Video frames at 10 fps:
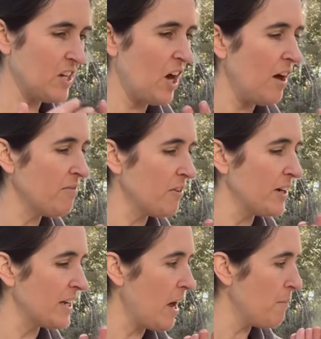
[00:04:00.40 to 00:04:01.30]

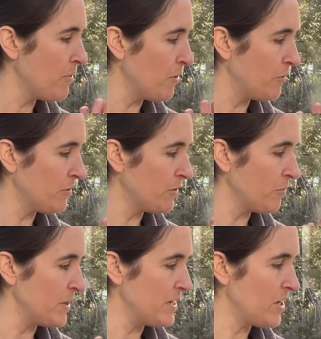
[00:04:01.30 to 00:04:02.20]
covering up those
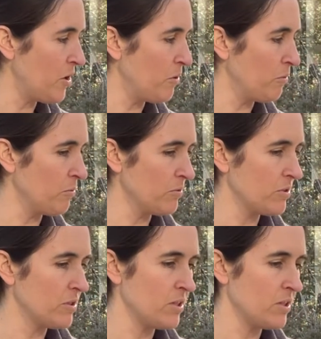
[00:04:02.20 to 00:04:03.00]
3 toes.